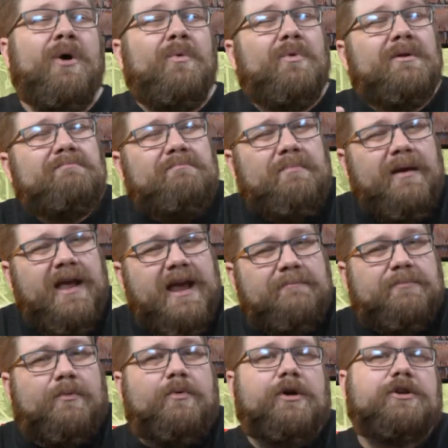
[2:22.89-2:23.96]
what
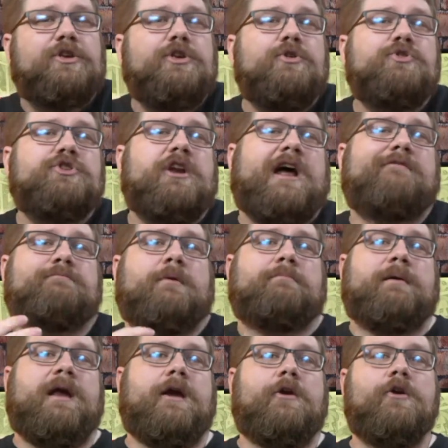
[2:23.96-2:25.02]
paperwork you should have
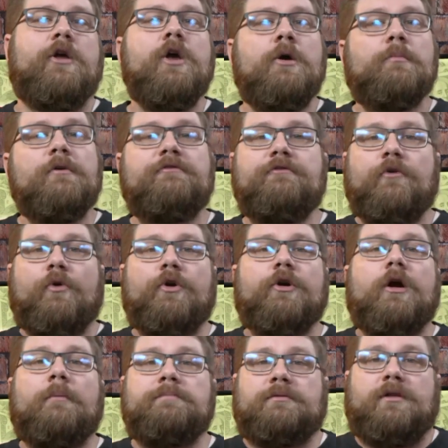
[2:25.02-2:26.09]
prepared before
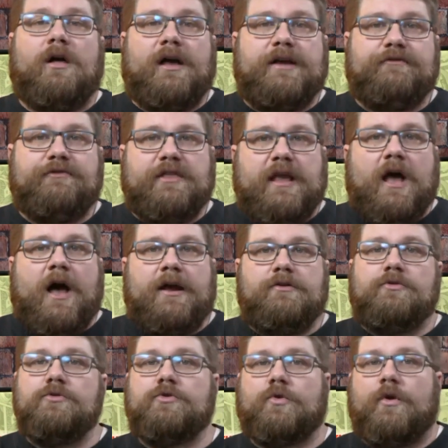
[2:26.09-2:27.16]
applying for the
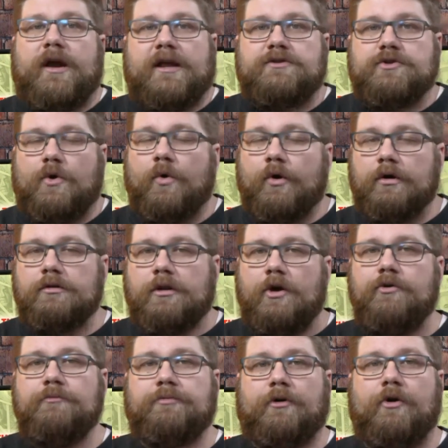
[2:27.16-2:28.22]
EIDL grant or
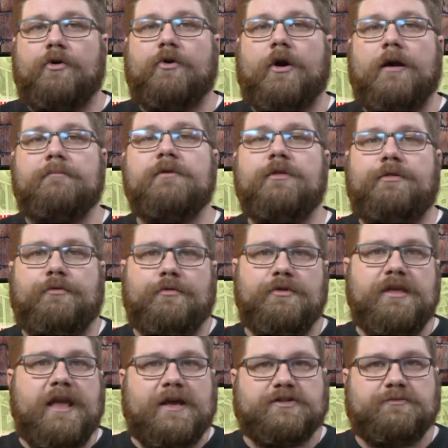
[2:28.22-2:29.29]
loan program through
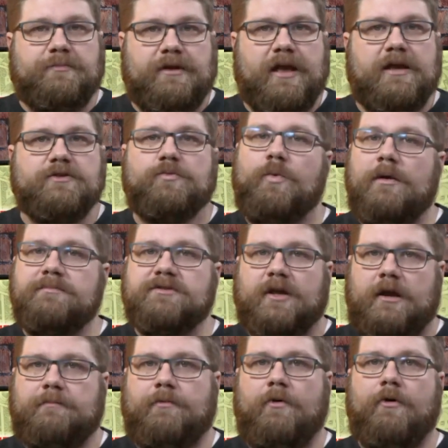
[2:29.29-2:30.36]
the SBA's
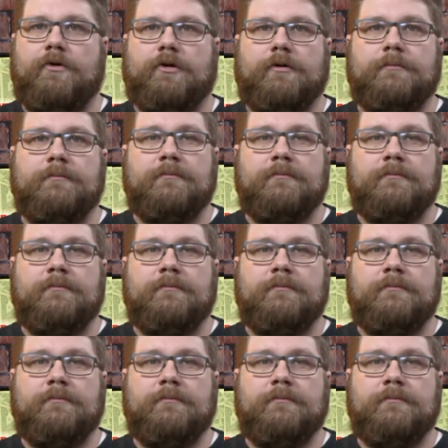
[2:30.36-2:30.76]
website portal.